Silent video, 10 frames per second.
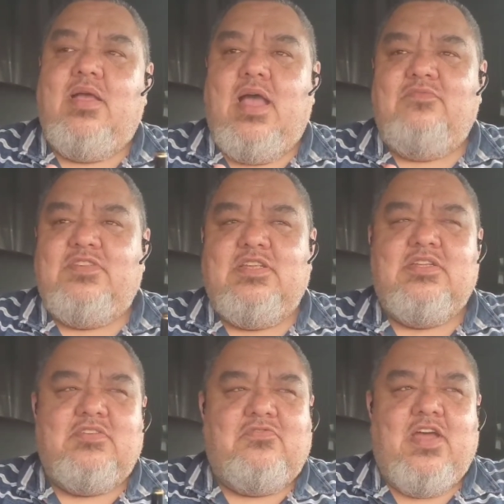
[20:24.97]
I've
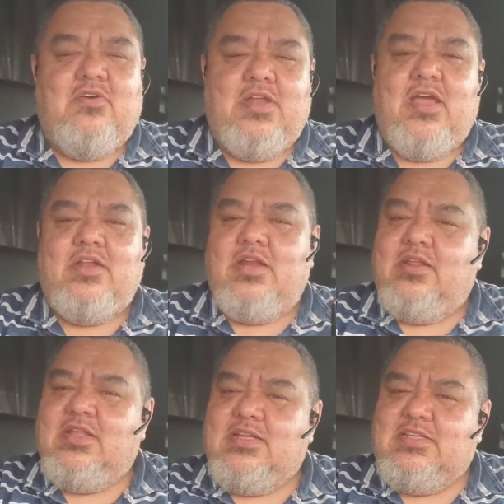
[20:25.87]
since found out,
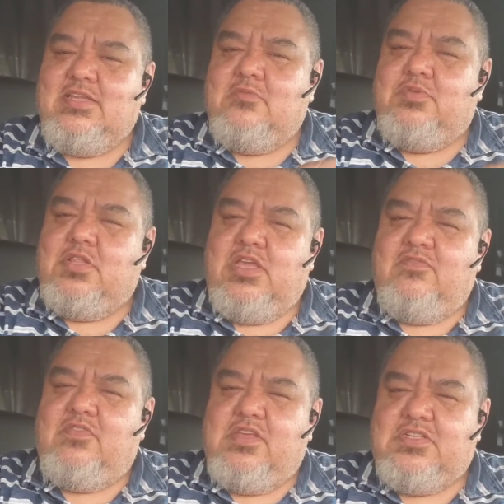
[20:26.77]
and I tend to
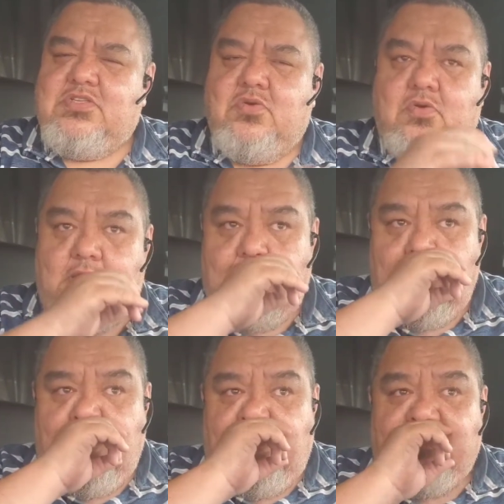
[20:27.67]
believe this story,
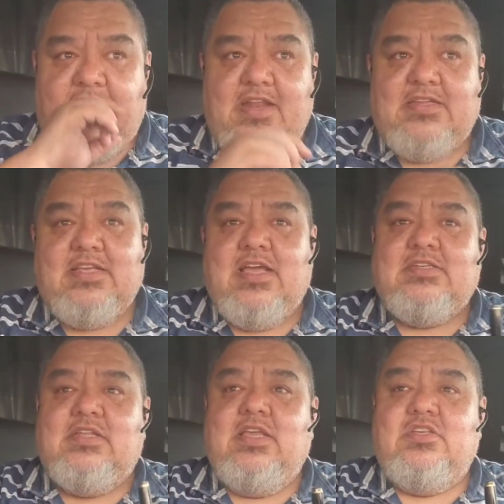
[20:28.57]
that it's
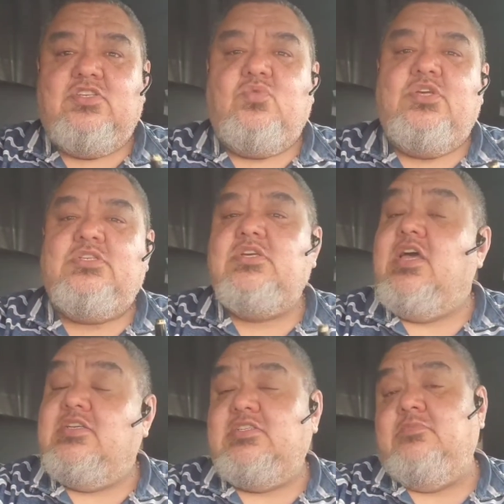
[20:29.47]
actually a Swiss
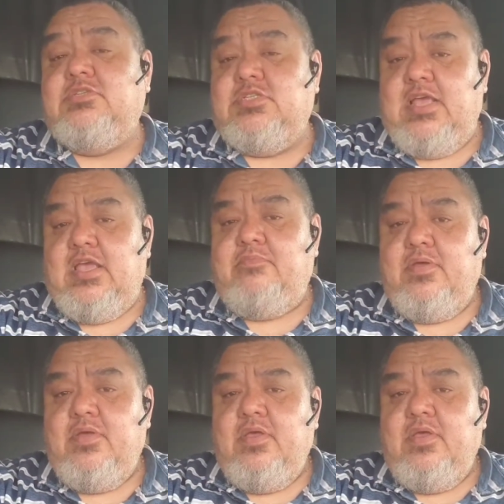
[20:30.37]
custom stamp.